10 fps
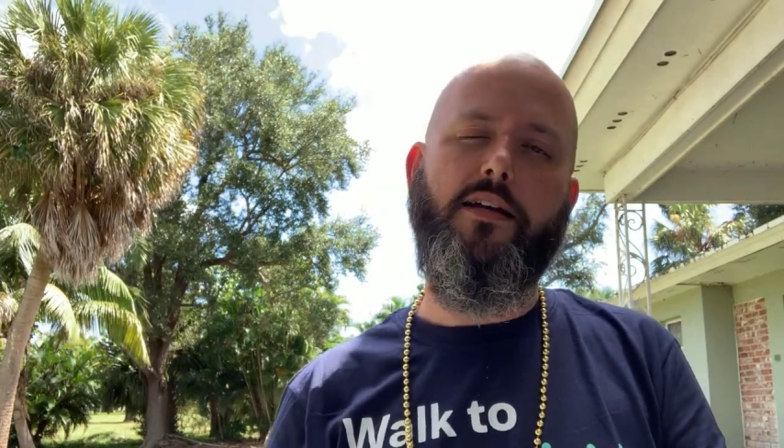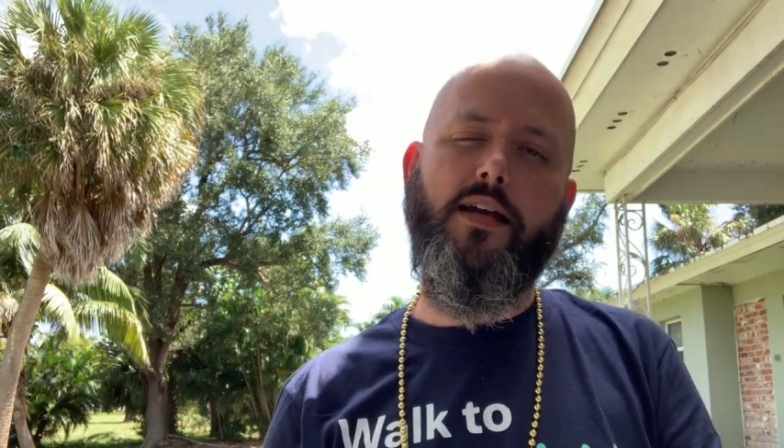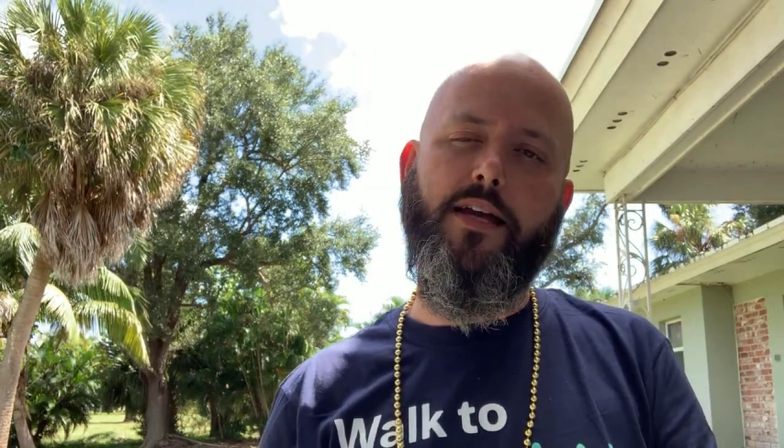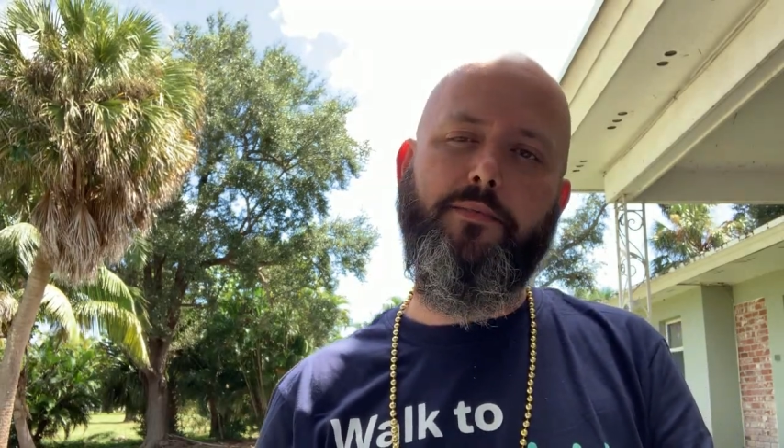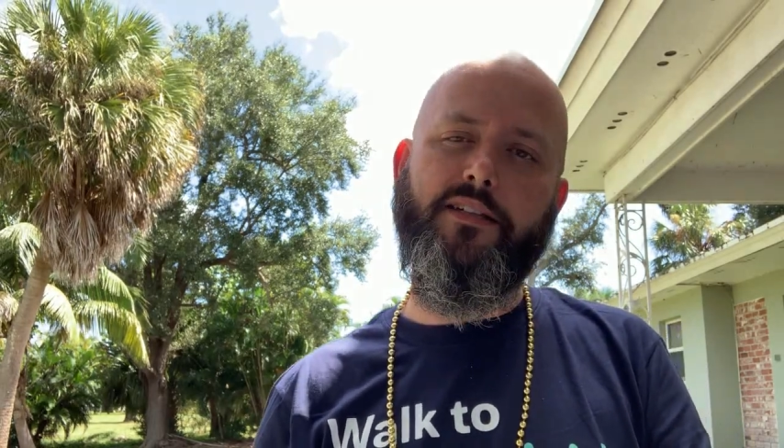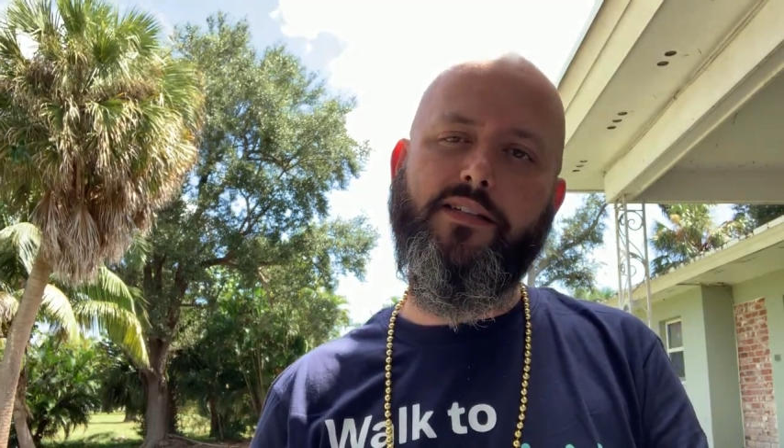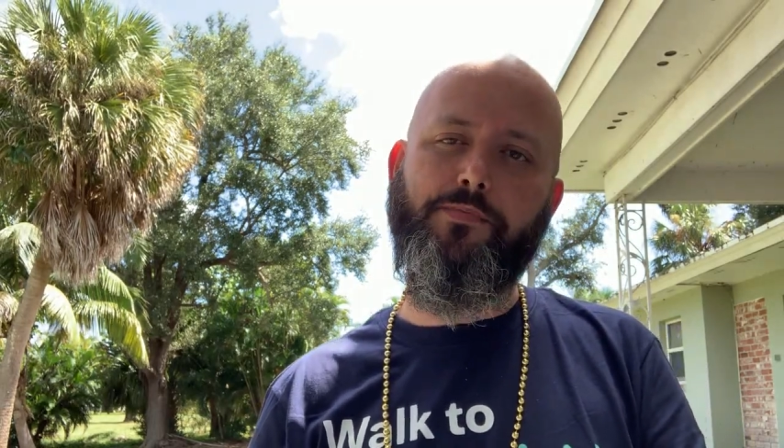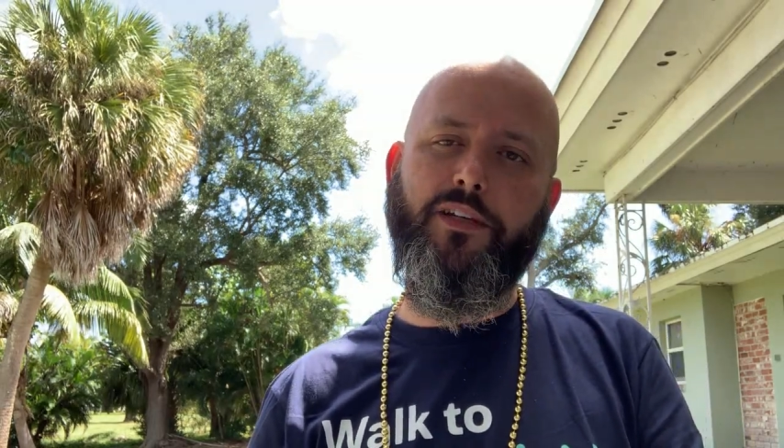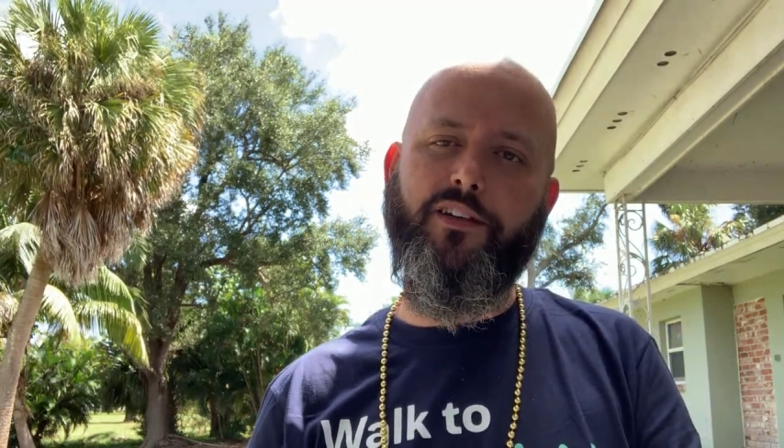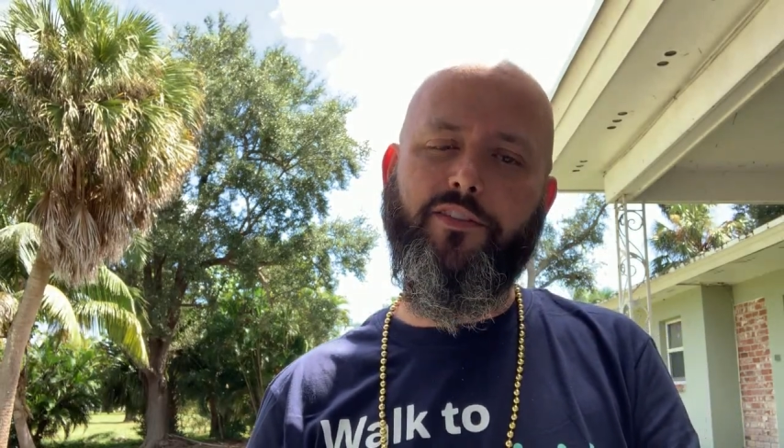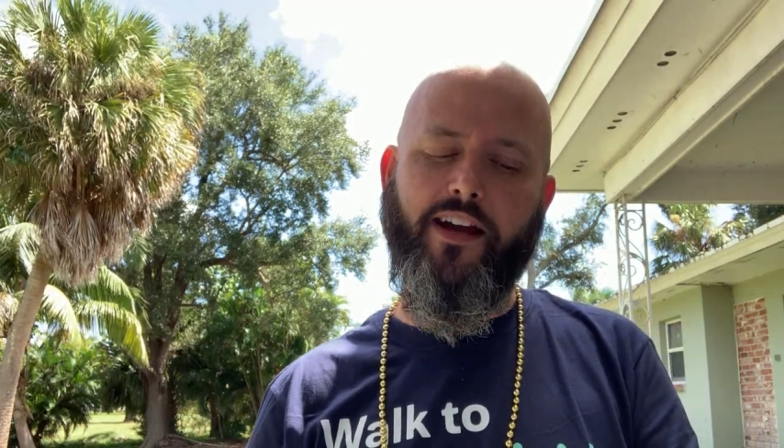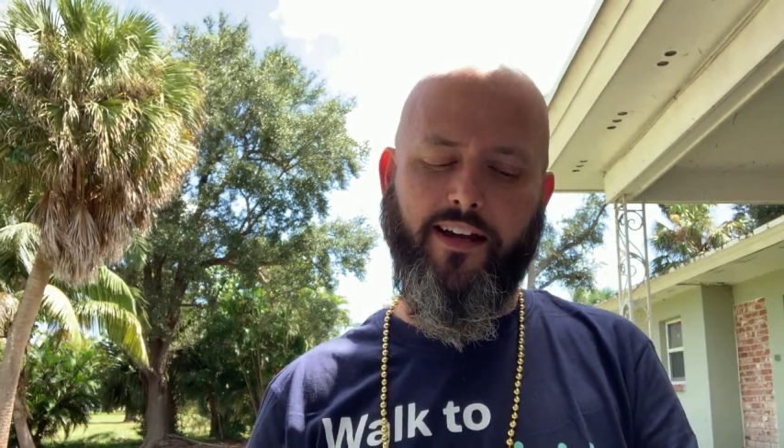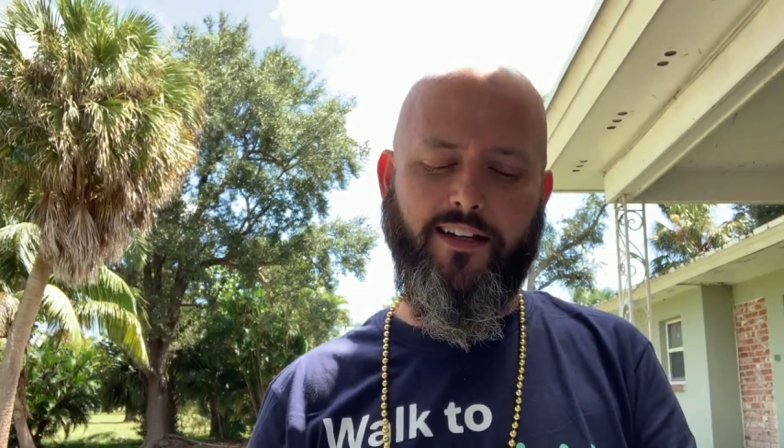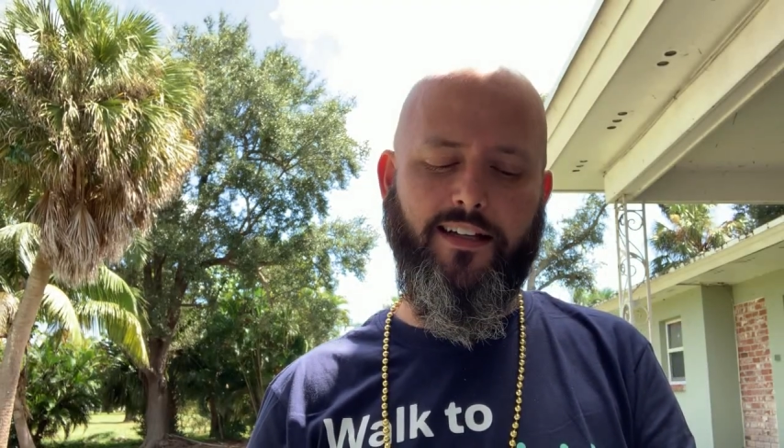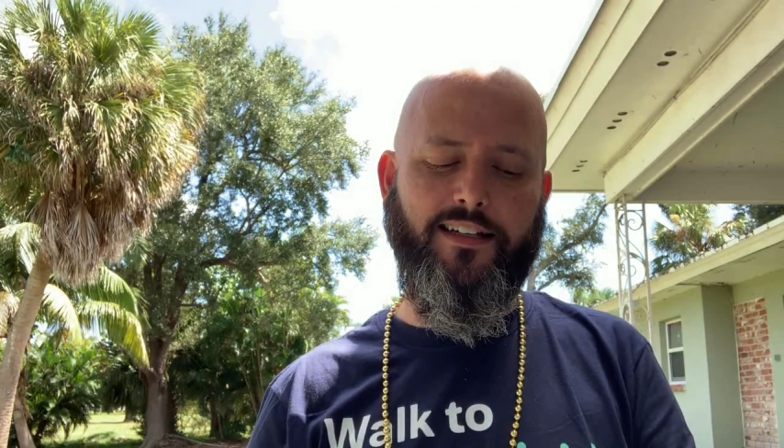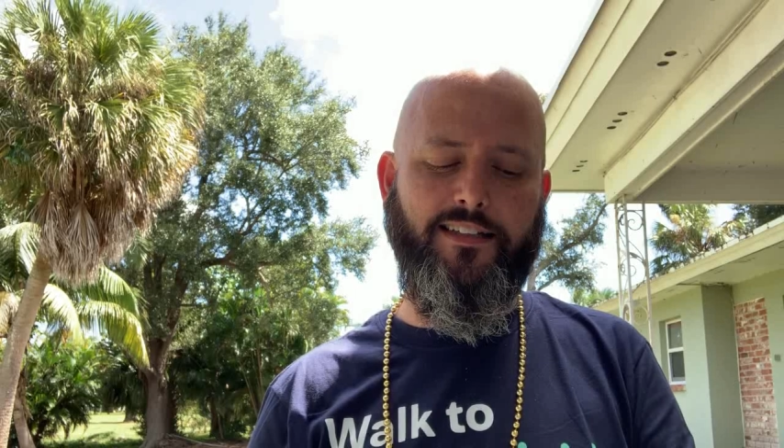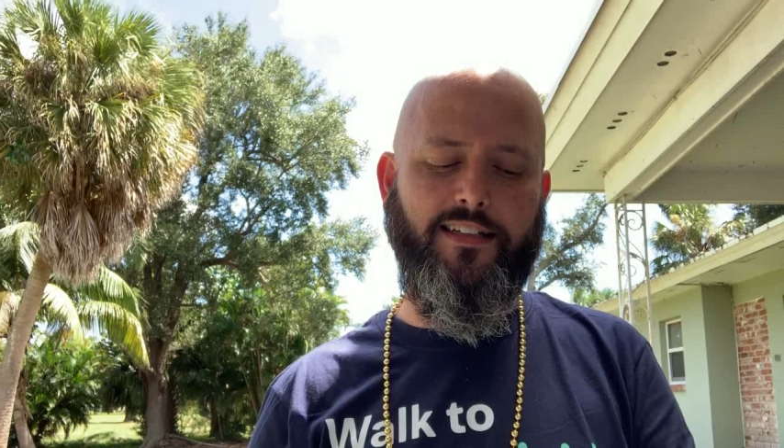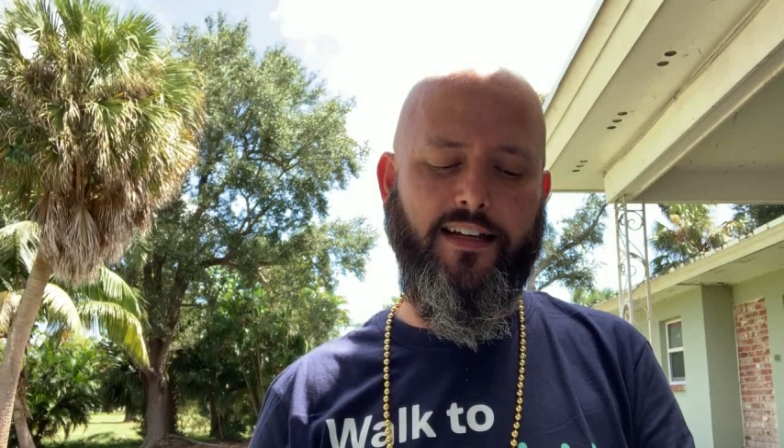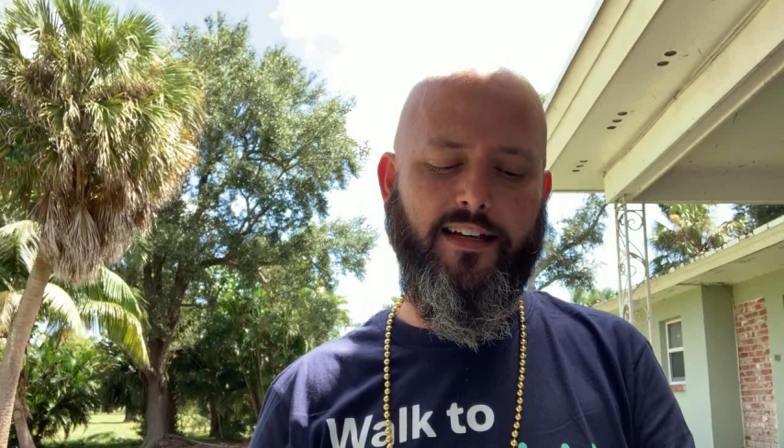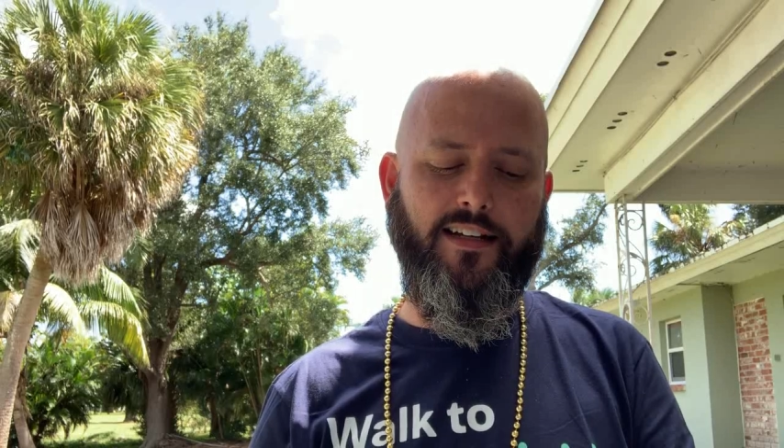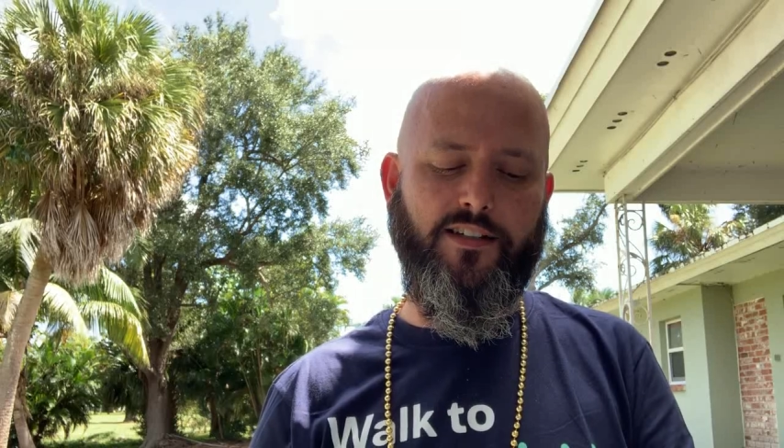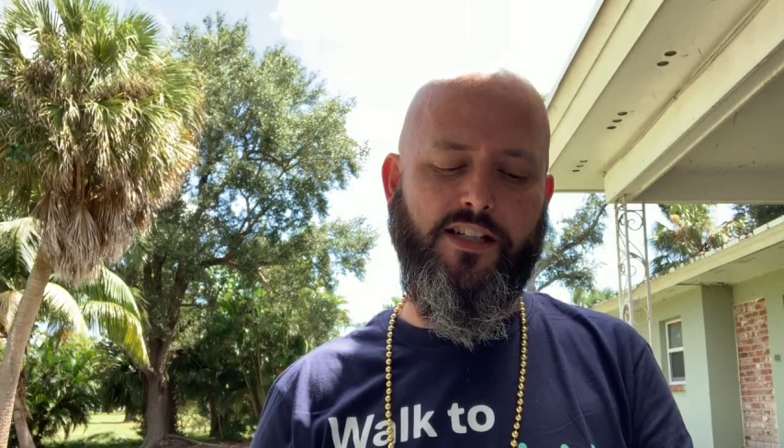Amy Spivak, Diana